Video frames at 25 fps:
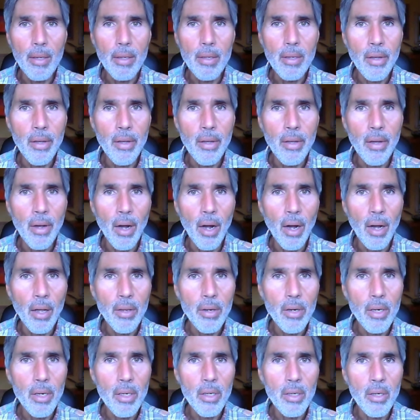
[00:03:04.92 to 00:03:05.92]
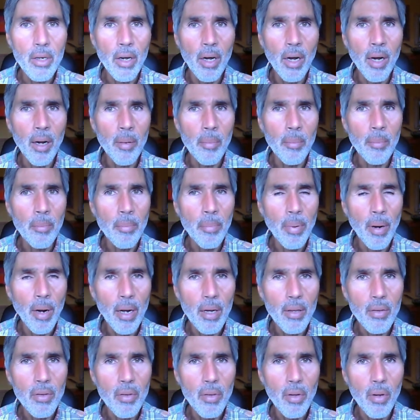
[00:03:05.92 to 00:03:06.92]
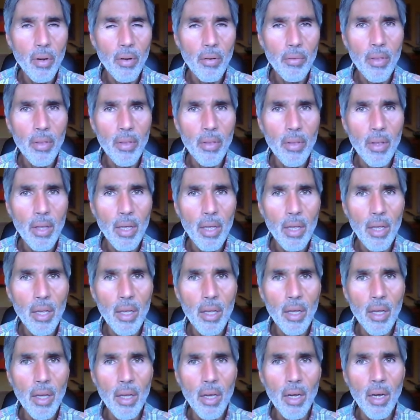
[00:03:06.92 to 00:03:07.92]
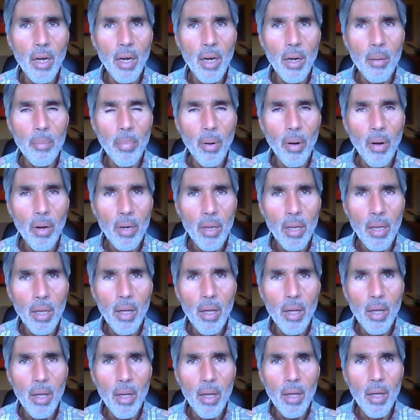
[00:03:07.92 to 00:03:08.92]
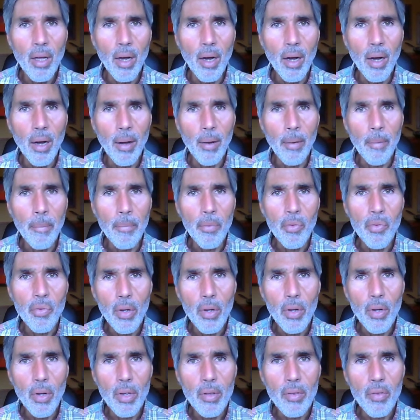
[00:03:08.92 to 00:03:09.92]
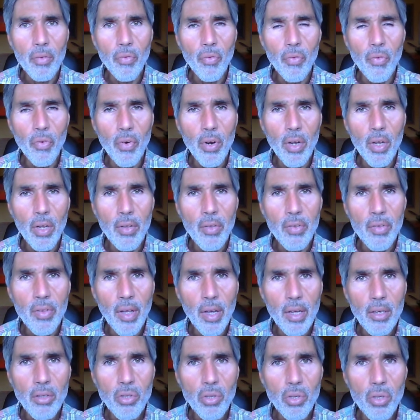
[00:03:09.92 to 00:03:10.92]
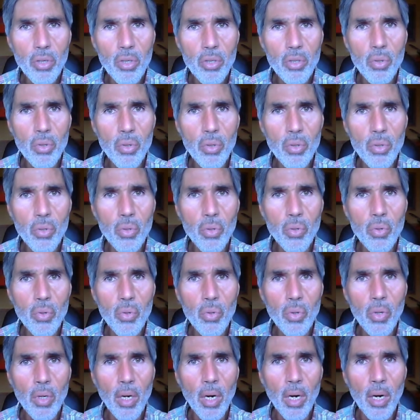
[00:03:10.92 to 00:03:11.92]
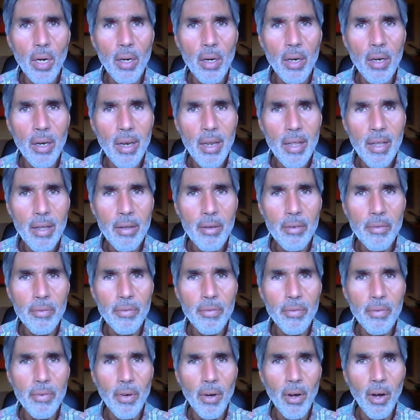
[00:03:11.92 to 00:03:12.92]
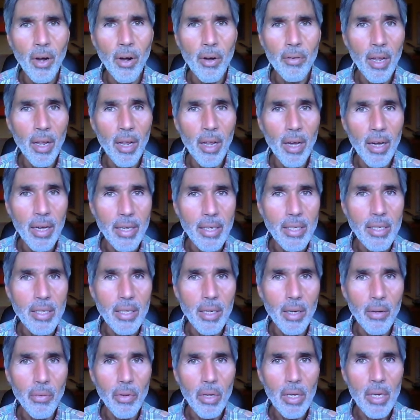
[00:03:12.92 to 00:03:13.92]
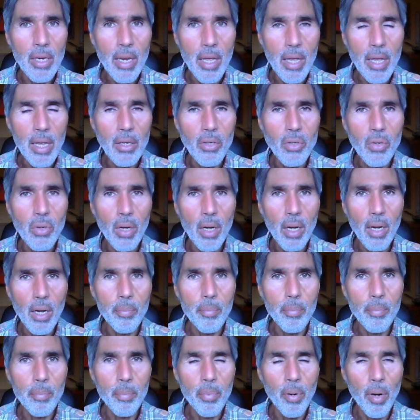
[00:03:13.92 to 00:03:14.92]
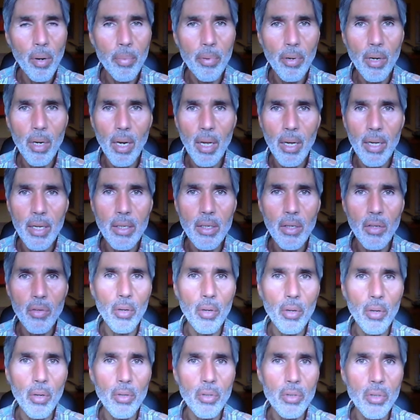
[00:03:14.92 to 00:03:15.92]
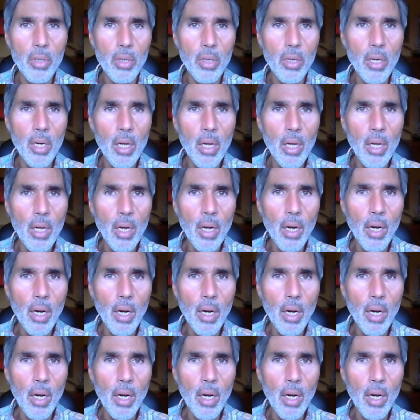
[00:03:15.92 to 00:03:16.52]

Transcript: and you know, other parts of the body. Um, so it's essential to uh, live of light. we need to have proper light exposure.